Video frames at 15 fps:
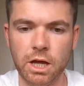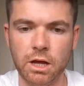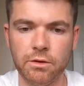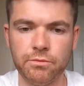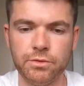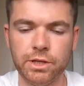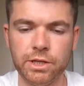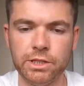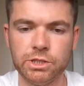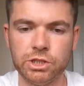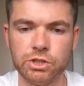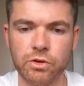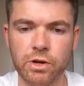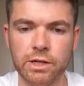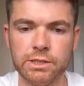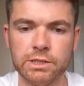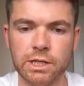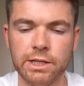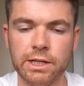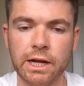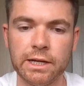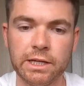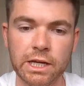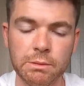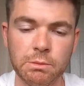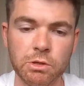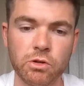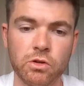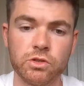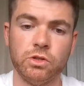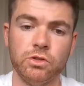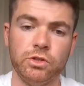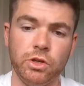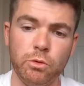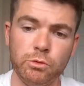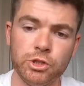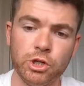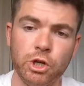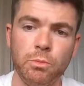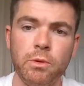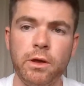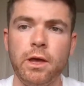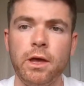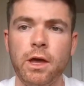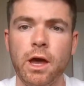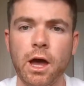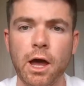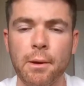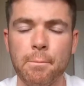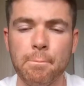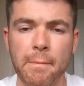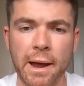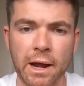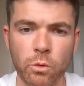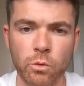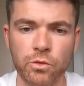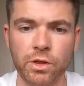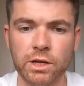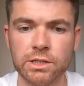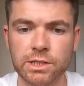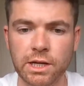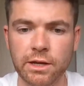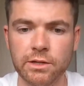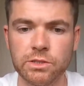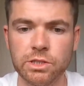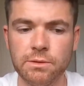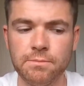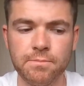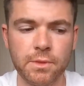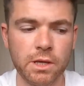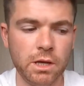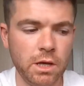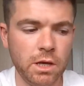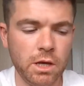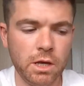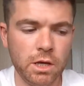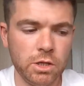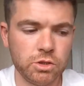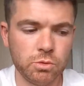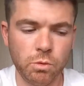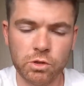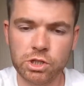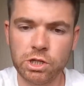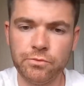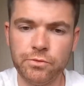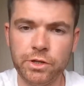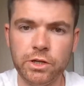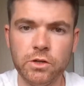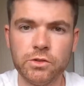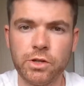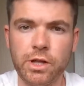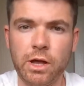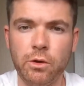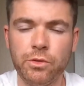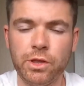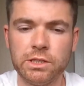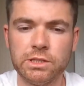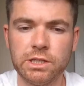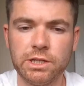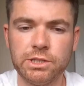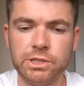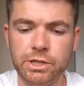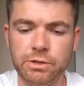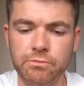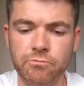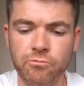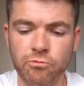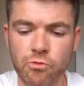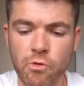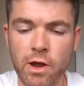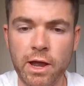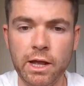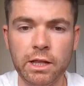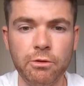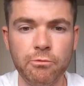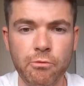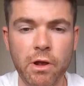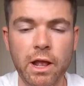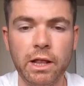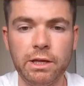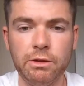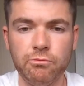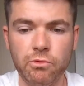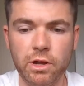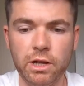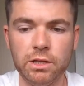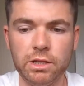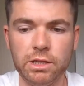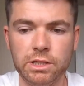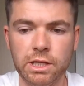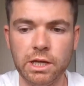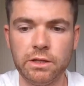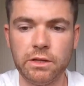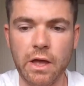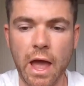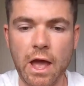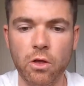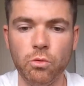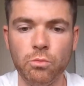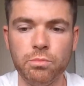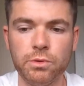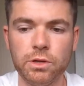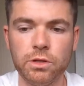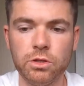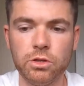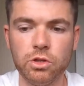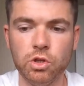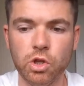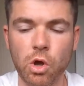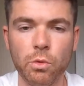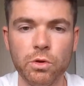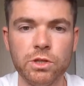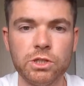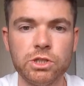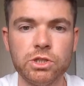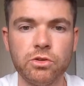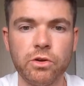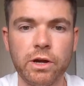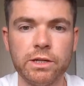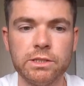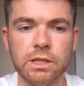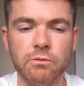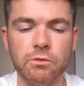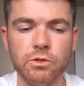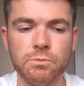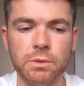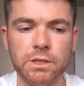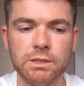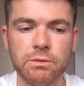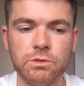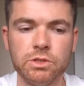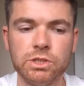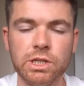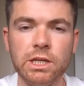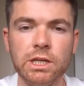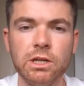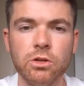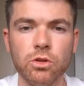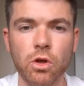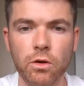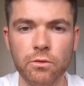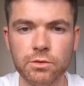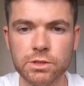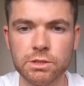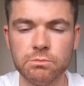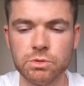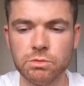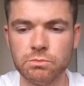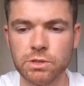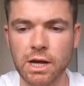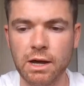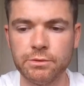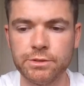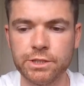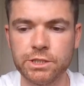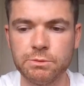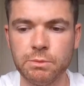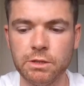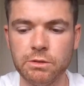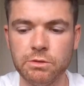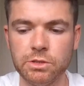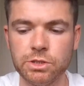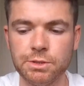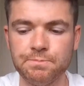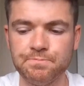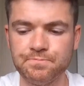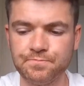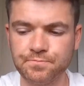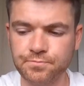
of the stress, and I came across on YouTube health anxiety. So watching videos on health anxiety really, really, really did help lower the stress levels, because I was seeing a lot of the symptoms that I was experiencing